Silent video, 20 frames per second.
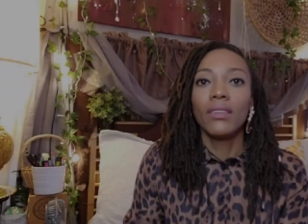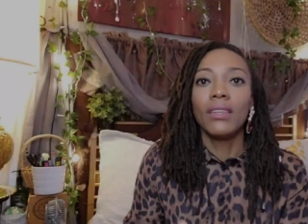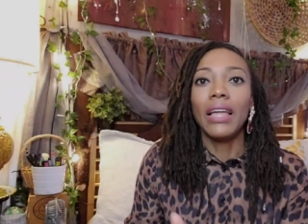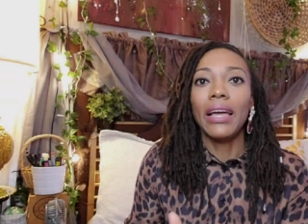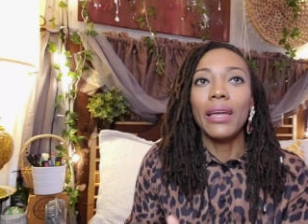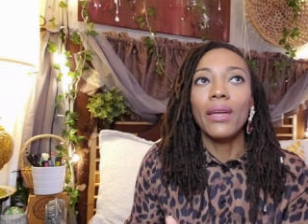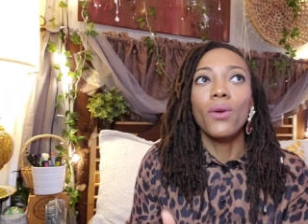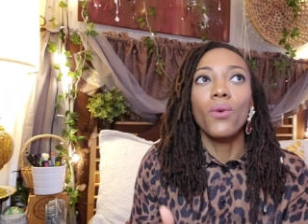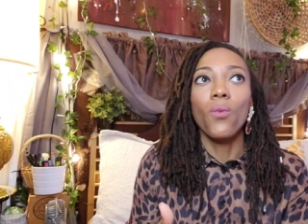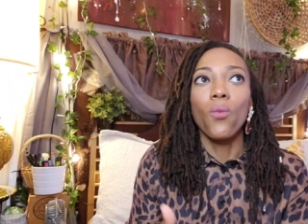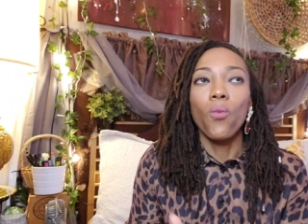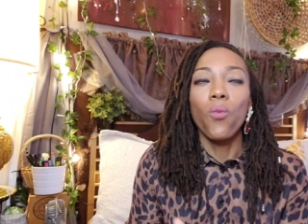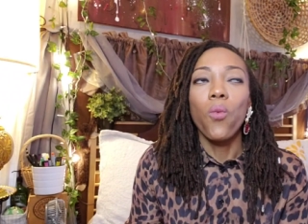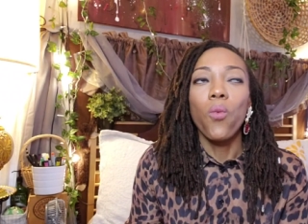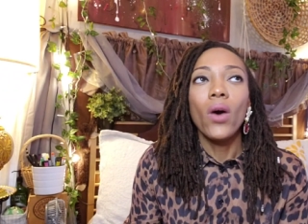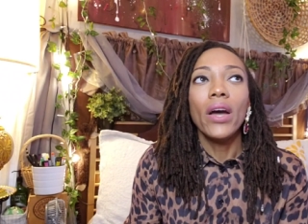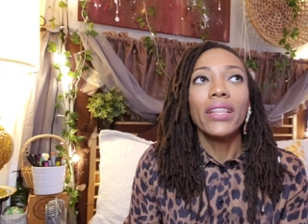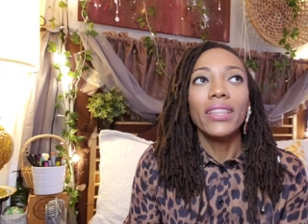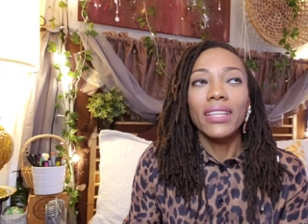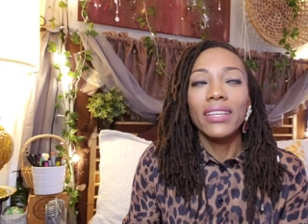Like,
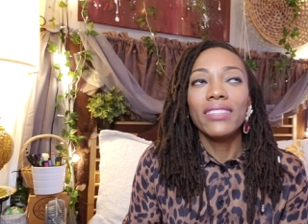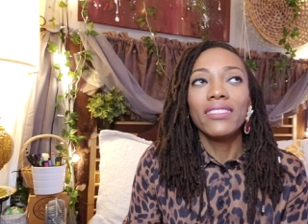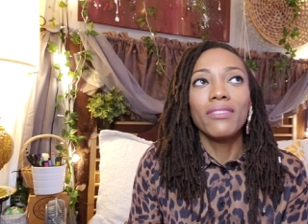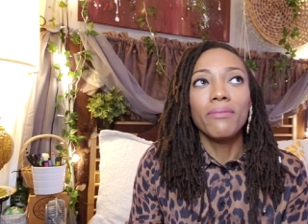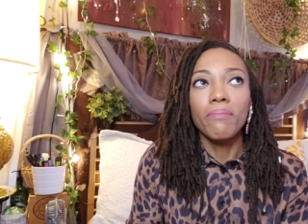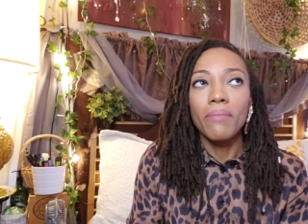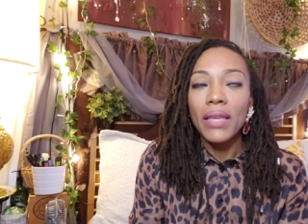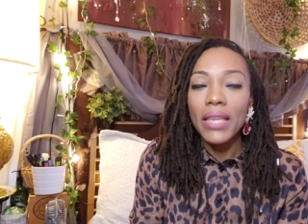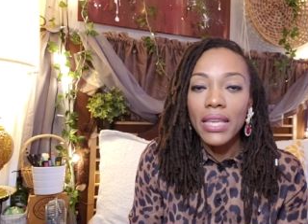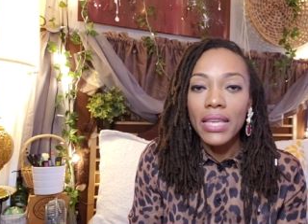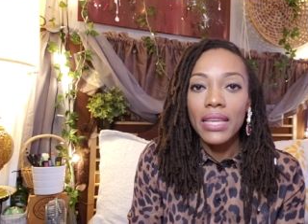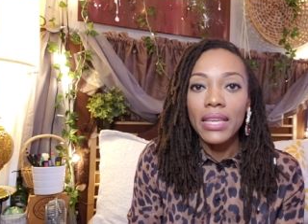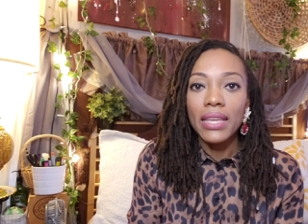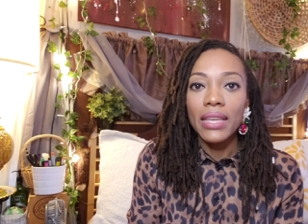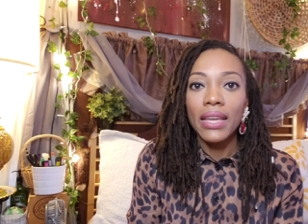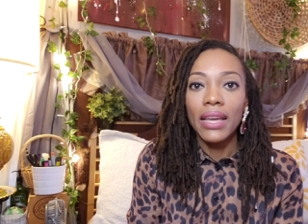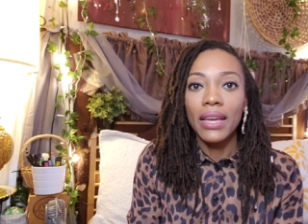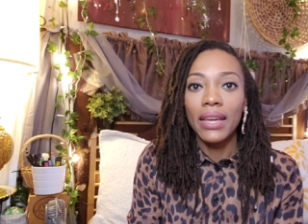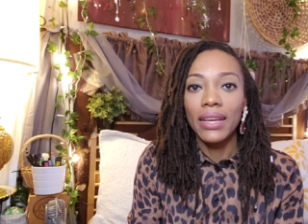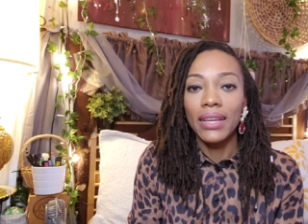what does
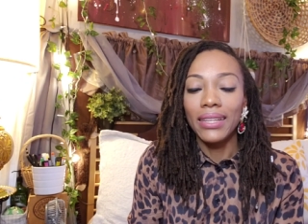me